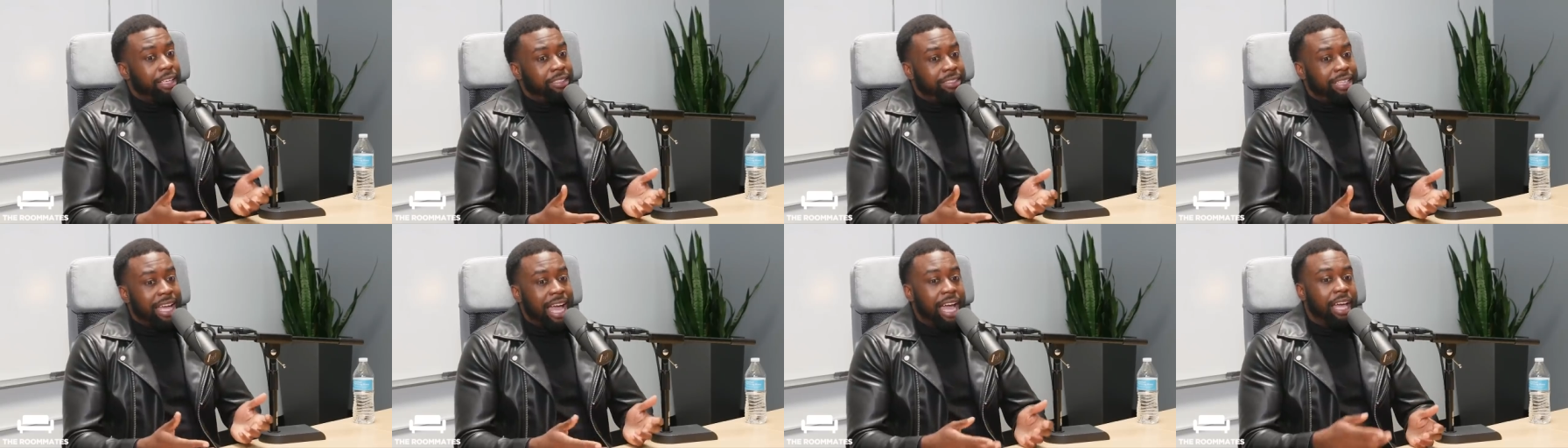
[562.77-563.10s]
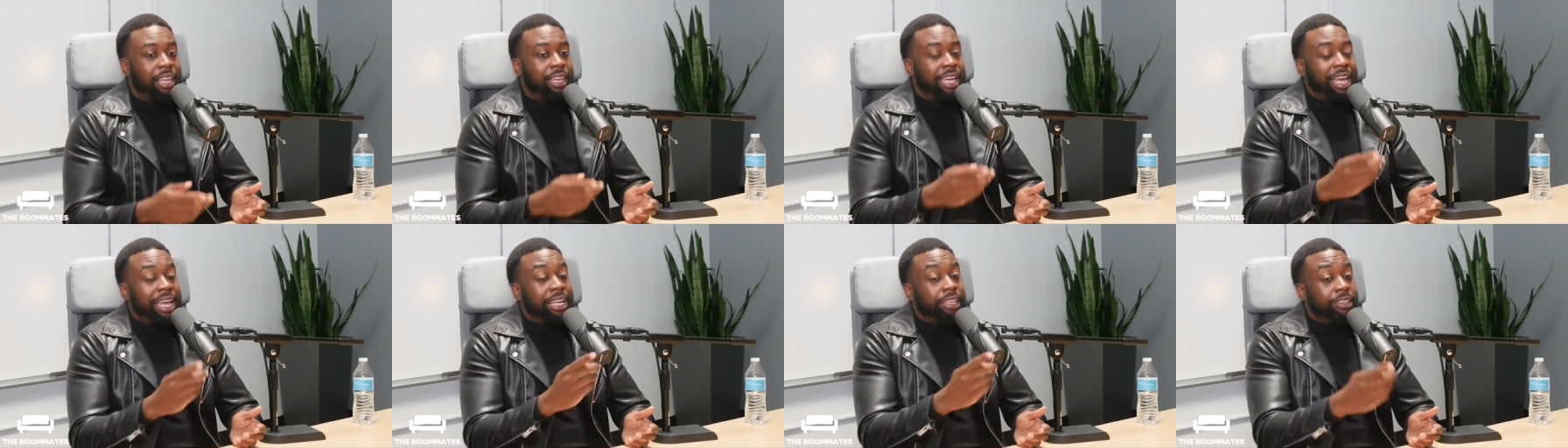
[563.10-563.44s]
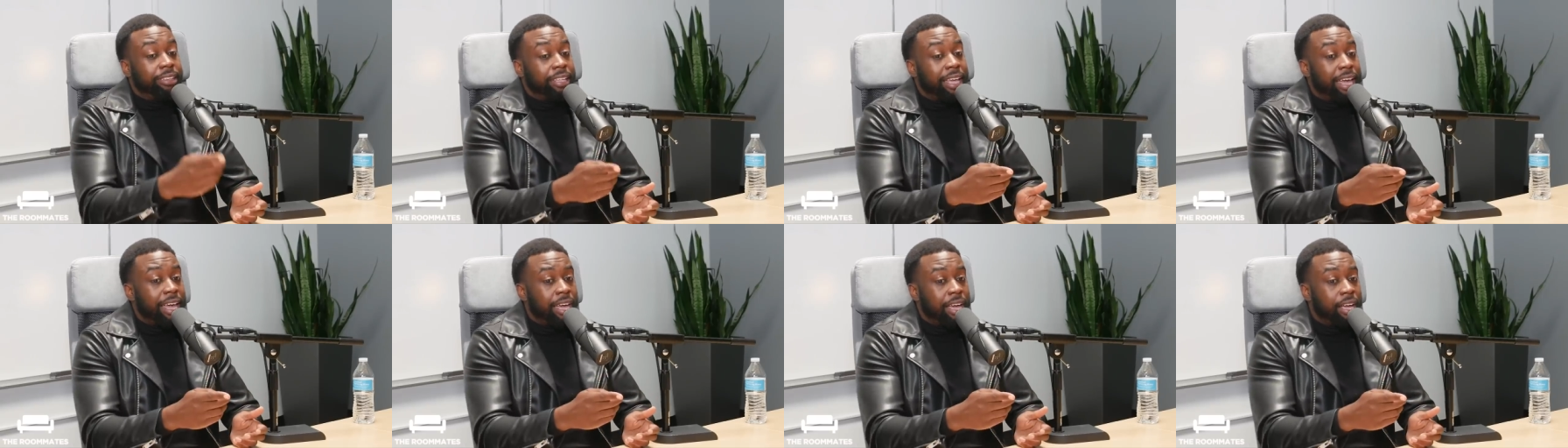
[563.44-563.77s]
Exactly.
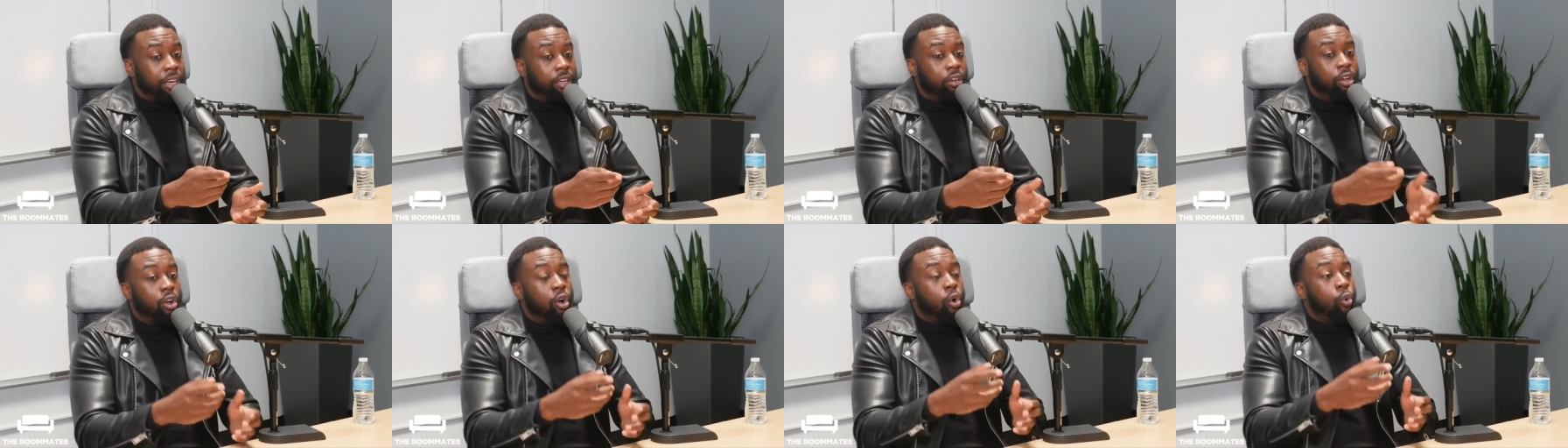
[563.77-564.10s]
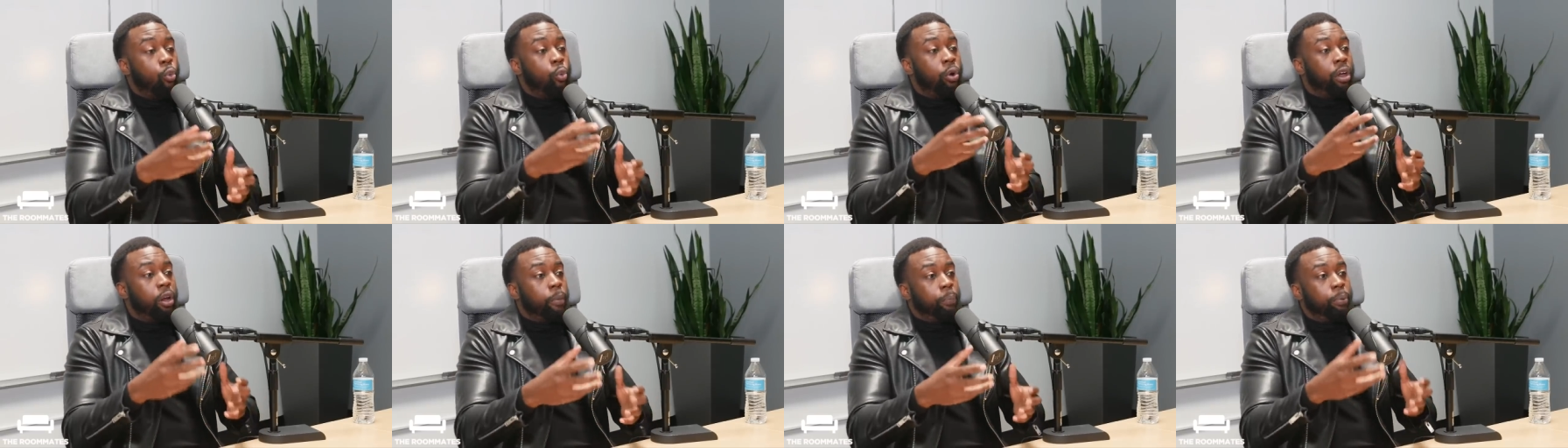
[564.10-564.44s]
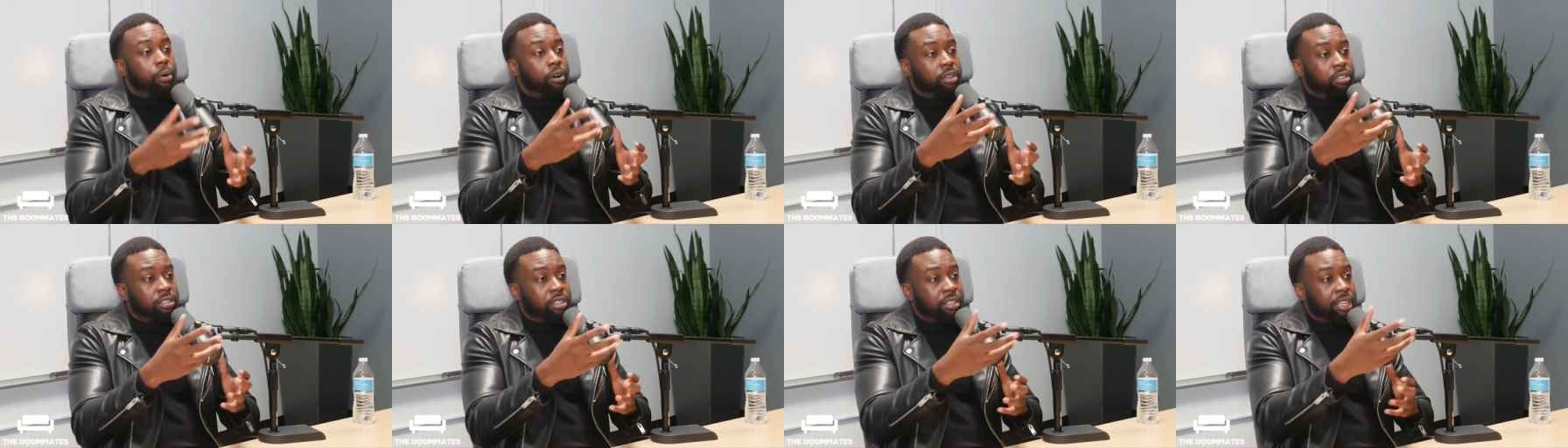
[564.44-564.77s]
And then when a
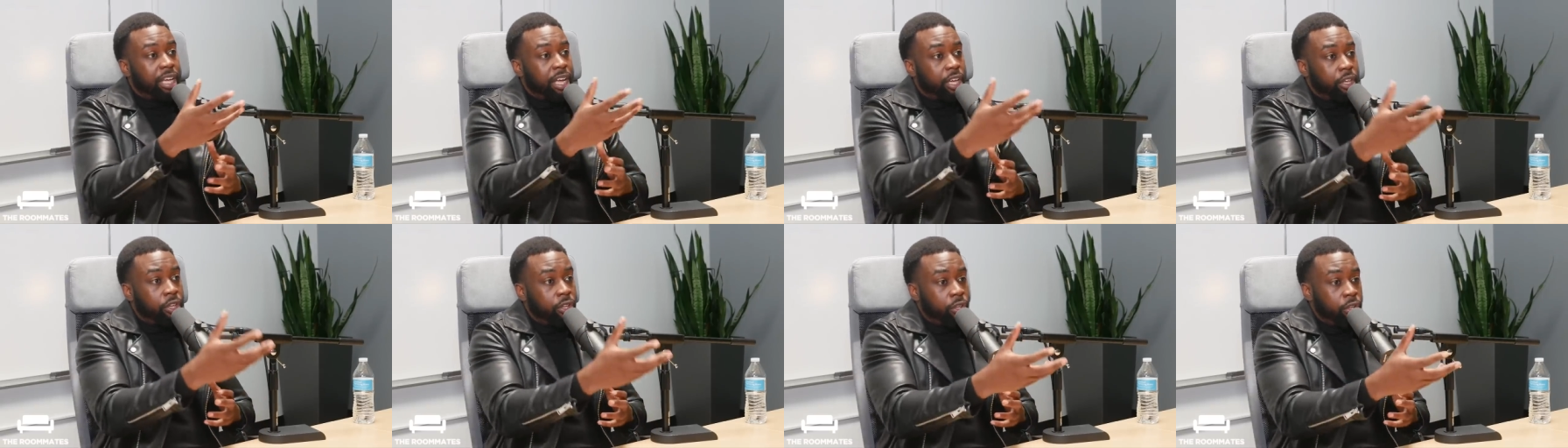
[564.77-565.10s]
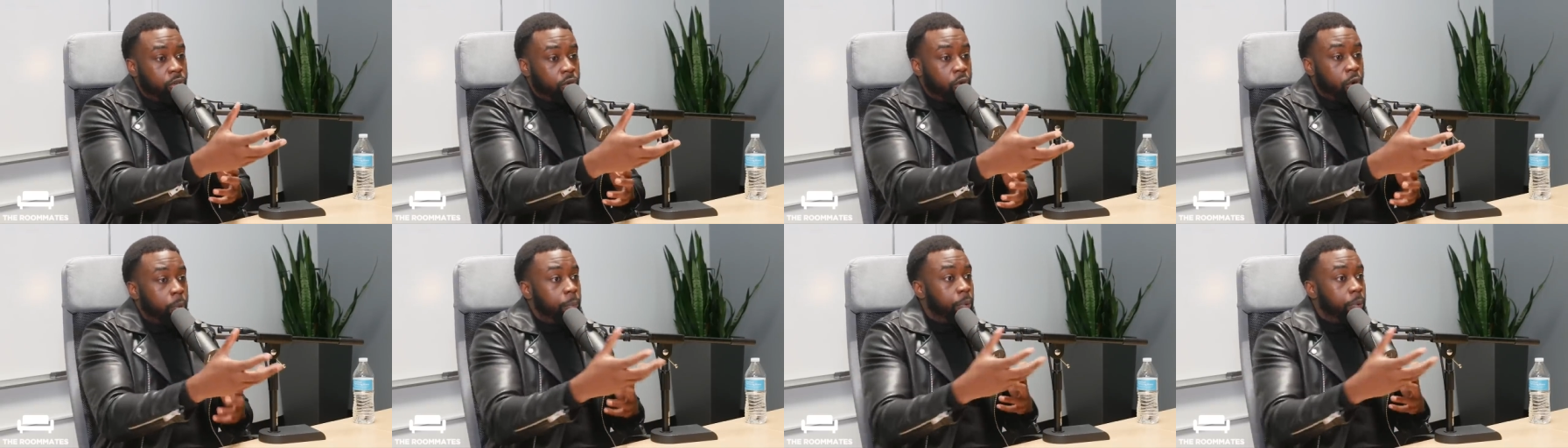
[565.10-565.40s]
person like you,